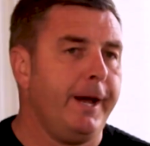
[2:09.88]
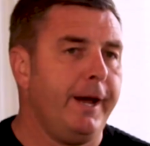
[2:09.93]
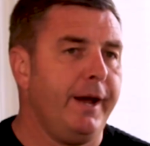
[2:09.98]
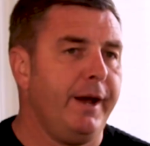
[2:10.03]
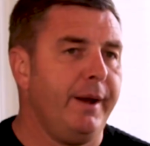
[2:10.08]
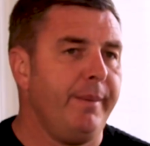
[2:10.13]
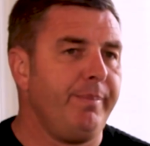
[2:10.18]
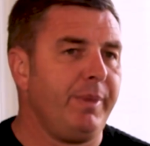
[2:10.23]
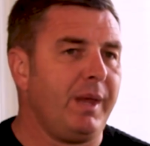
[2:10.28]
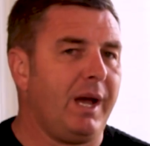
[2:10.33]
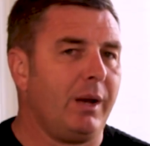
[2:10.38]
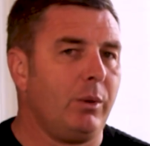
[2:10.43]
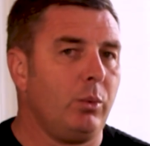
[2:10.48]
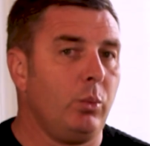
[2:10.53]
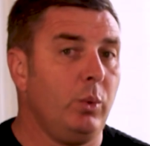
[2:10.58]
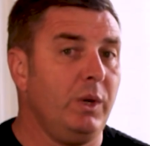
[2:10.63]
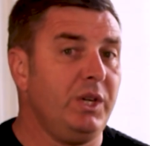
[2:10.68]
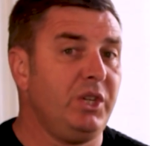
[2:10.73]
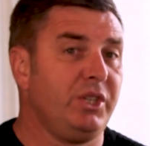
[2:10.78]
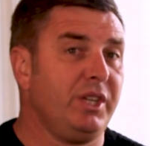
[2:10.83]

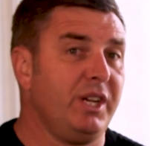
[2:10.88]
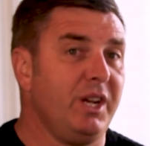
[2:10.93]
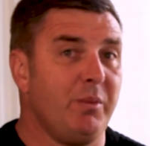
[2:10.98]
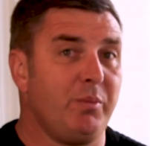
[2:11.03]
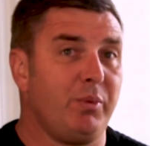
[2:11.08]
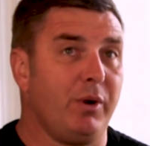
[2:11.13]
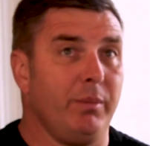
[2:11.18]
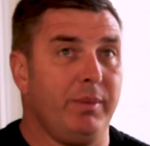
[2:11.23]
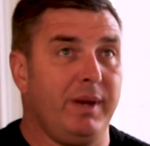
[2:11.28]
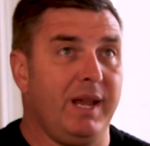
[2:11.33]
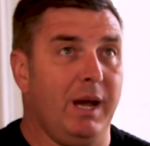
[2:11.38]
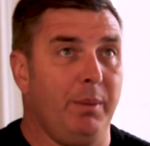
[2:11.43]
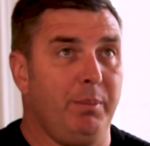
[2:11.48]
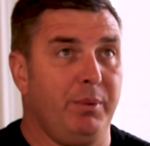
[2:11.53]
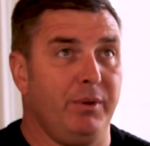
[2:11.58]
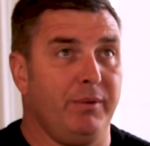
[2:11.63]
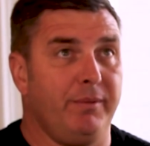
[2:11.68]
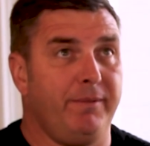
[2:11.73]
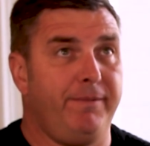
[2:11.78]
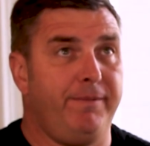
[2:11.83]
and wished it had probably
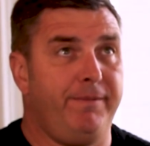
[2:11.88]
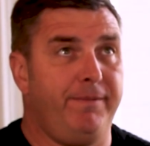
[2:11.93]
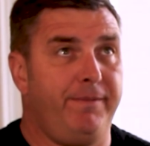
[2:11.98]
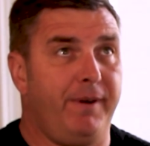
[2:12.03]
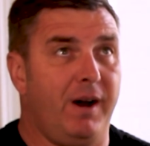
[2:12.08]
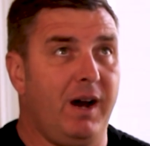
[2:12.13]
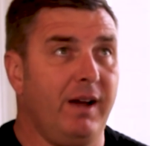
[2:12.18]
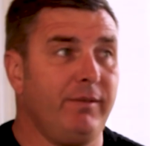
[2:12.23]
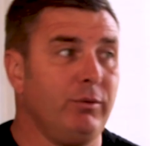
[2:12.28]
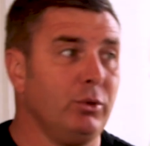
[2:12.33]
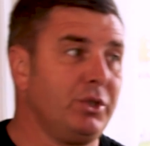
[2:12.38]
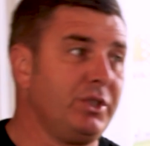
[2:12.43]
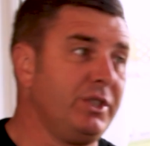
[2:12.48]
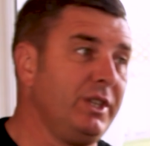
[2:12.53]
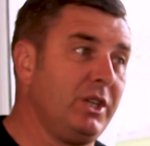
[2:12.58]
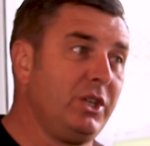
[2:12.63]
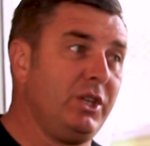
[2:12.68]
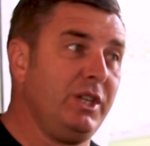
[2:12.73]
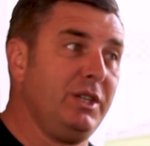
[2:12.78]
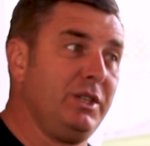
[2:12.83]
happened 5 or
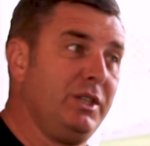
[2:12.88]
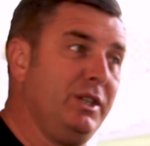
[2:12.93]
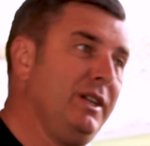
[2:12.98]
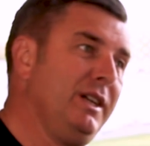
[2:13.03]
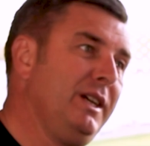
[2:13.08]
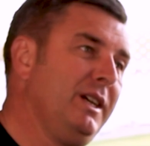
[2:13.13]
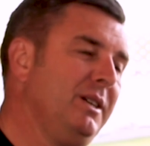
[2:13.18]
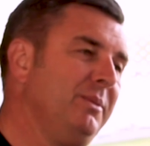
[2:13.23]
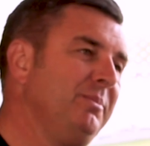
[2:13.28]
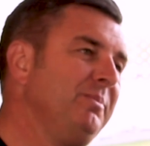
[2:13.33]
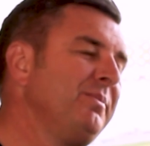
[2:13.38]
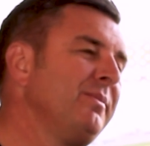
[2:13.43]
6 years earlier.